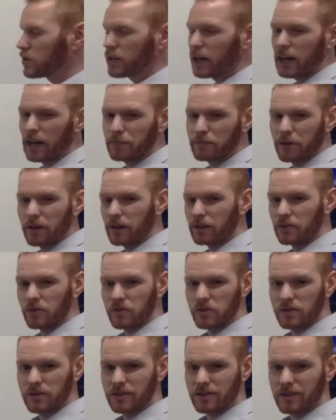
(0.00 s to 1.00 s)
the
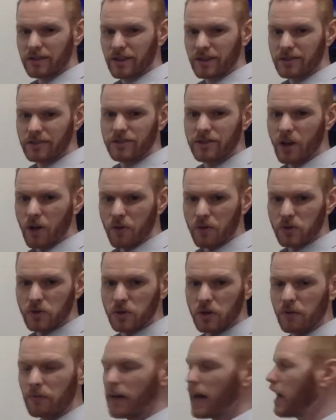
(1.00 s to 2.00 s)
hypotenuse in this case? No, there's
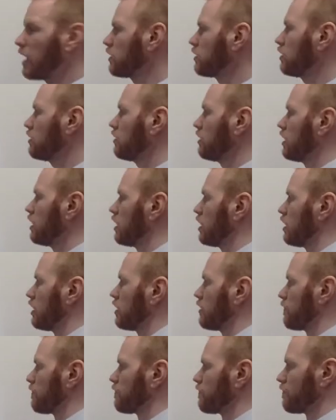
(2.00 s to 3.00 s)
no value.
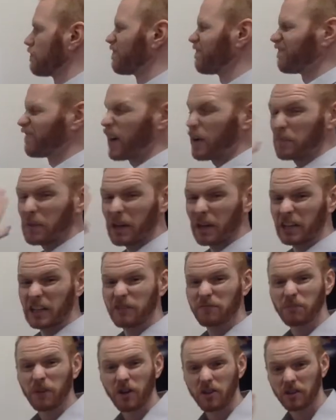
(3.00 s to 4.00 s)
I'm not going to
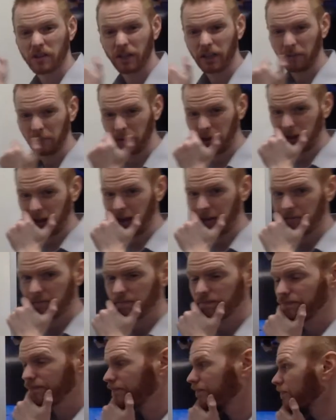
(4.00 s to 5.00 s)
even bother labeling it.
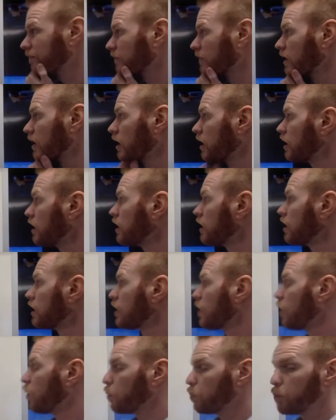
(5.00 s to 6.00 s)

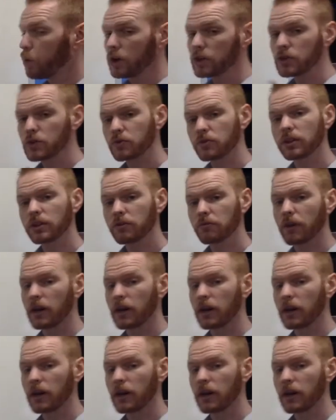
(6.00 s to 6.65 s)
What trig